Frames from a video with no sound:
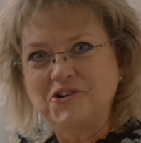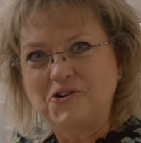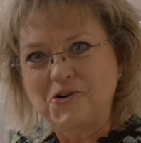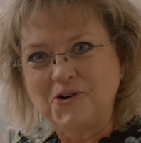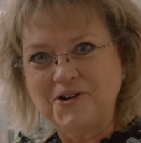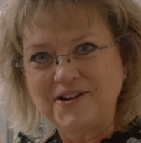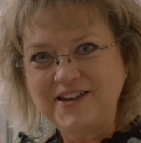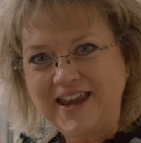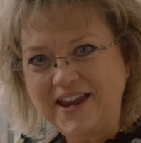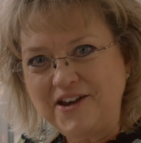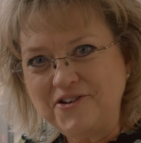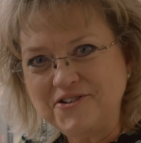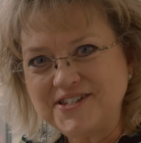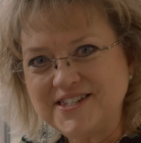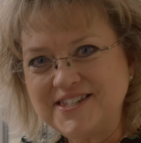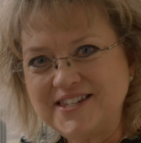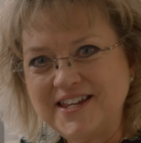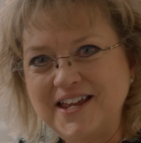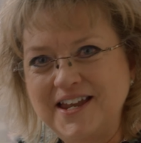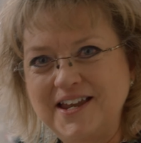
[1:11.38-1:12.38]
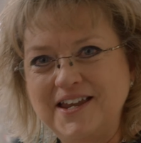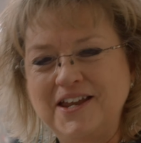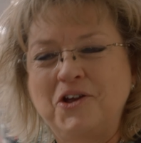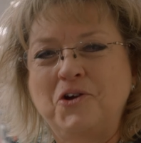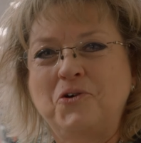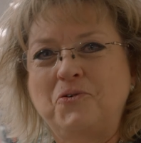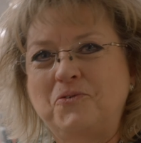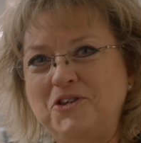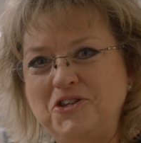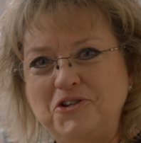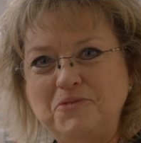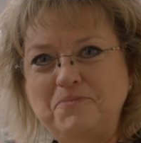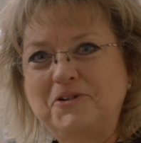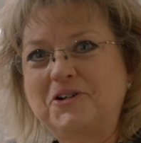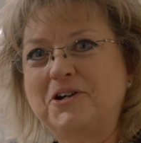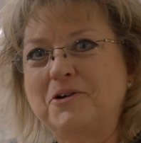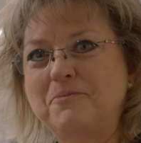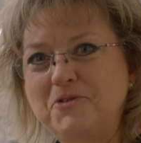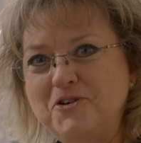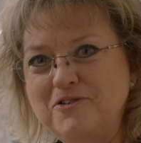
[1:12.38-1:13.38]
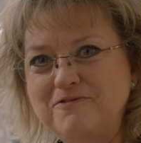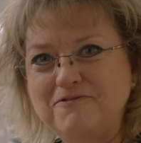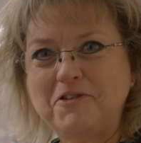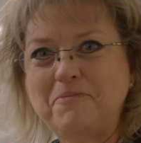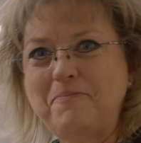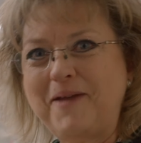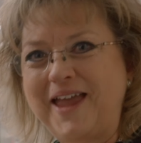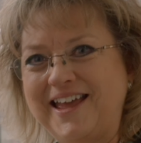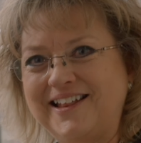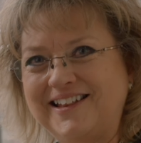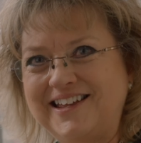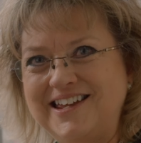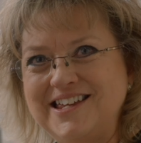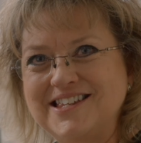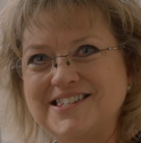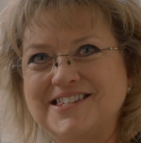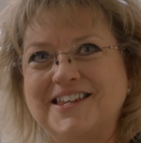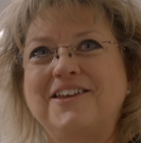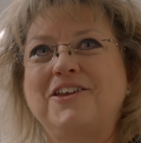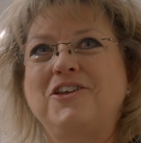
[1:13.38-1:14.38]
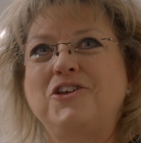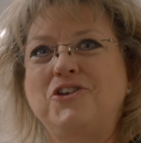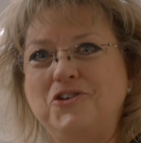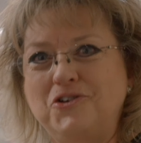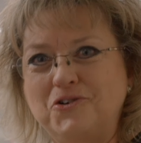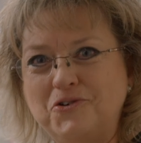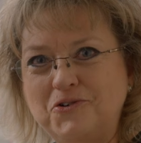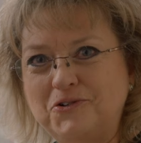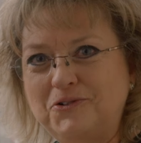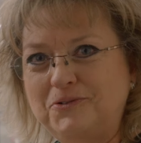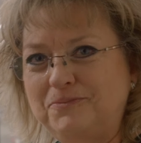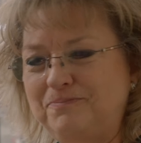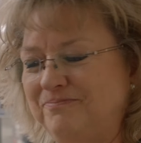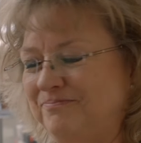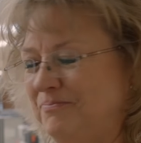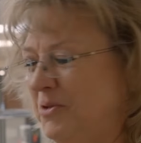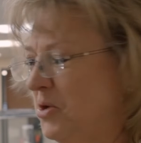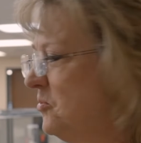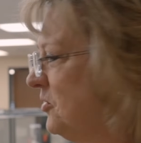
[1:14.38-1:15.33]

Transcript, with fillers: coordinators sit. When you book a move with Bailey's, you'll be